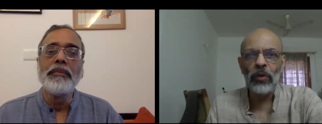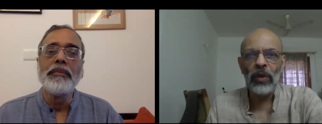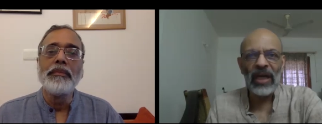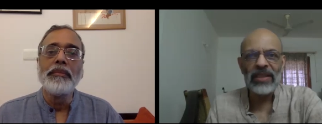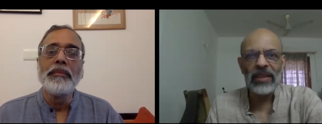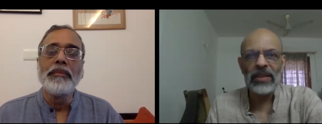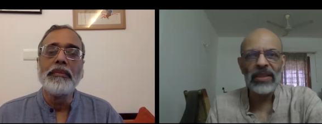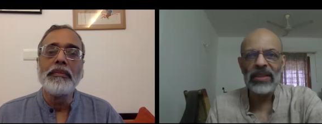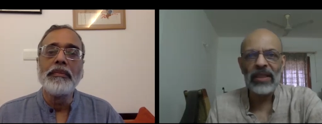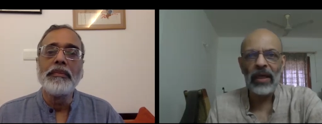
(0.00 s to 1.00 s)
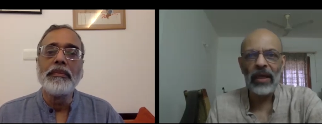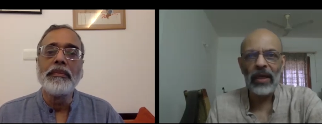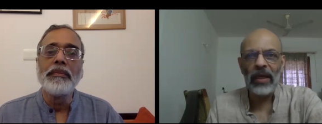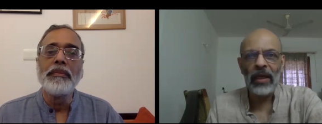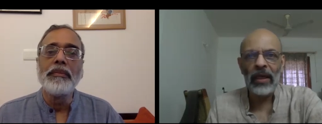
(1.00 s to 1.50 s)
Speaker 1: license a,
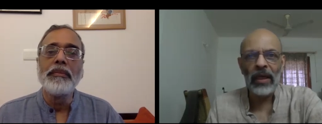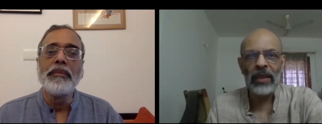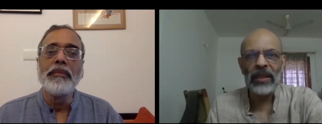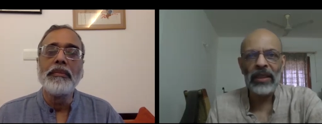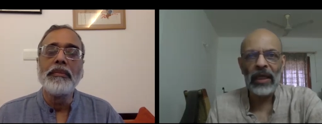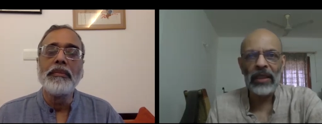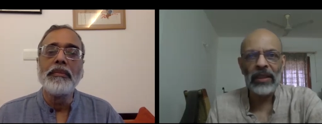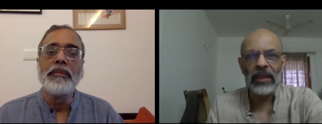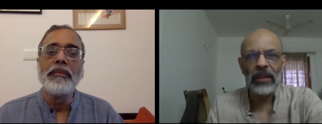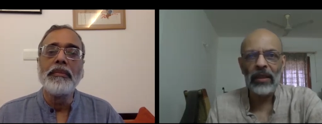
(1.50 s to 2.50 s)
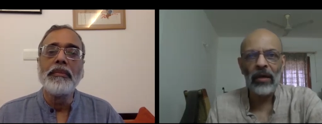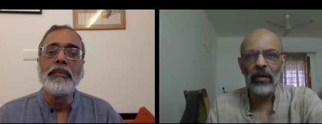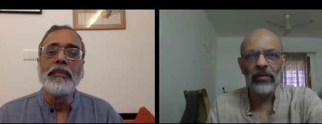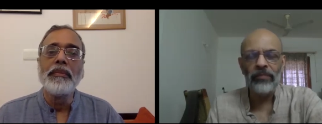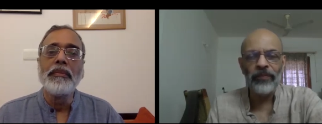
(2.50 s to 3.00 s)
a, any, any
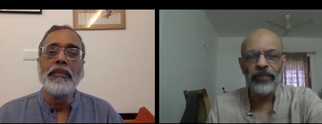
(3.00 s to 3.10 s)
um,